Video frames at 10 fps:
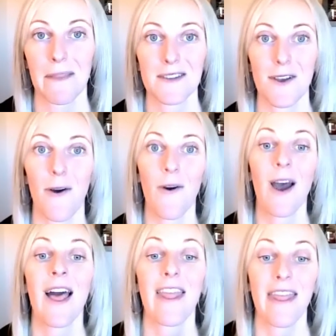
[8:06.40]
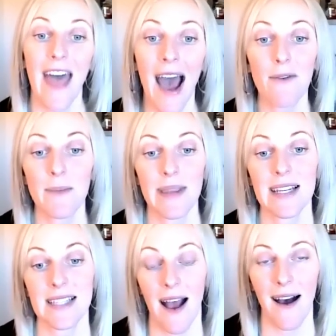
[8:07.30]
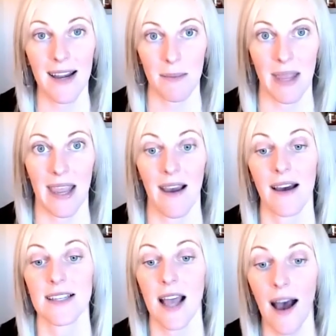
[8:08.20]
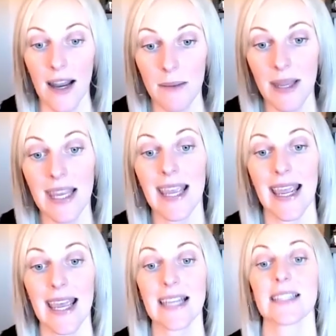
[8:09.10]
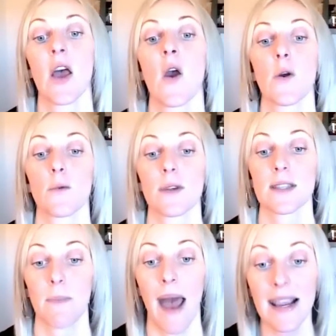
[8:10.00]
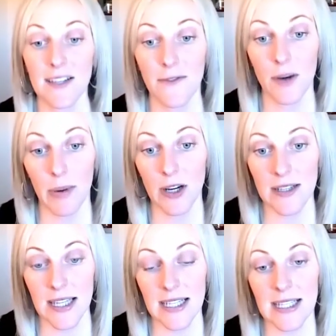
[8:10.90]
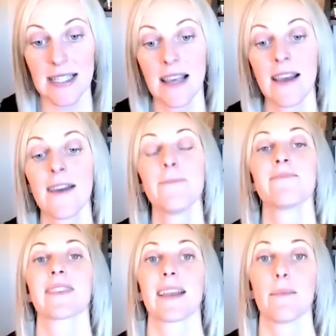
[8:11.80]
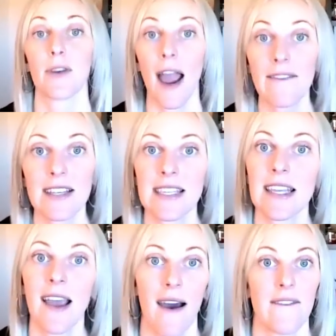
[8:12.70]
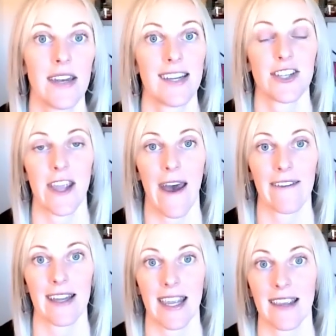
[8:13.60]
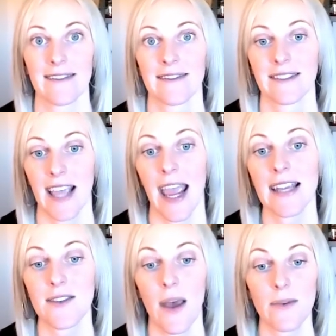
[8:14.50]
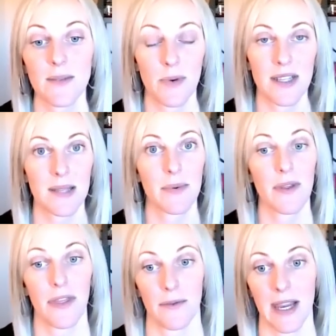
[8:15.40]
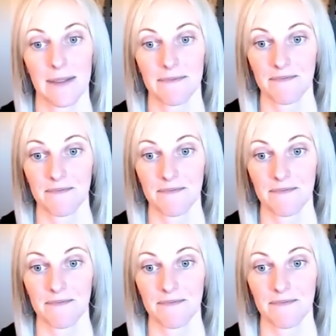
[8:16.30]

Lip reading: So that would be autonomy. Autonomy is respect for persons, privacy, confidentiality. Okay, so that was principle 3.